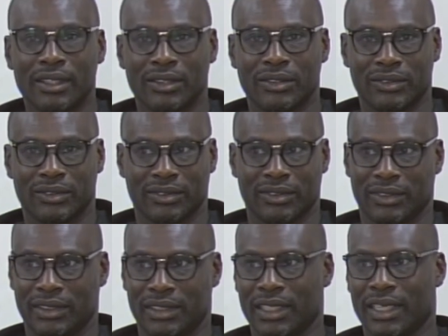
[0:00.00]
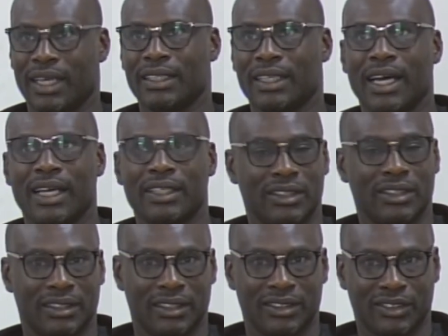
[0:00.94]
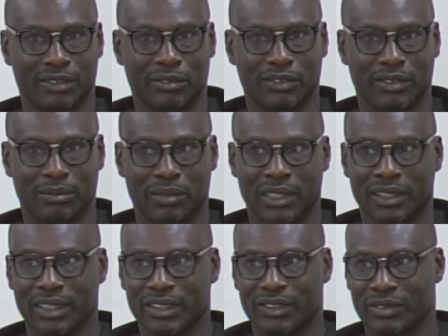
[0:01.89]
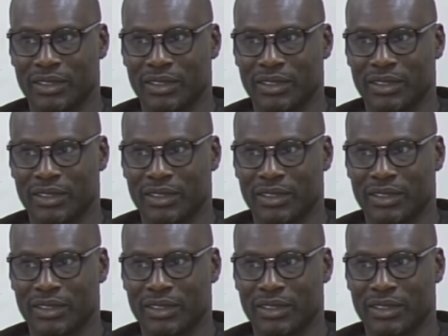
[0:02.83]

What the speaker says: You still had ashes in some of the buildings.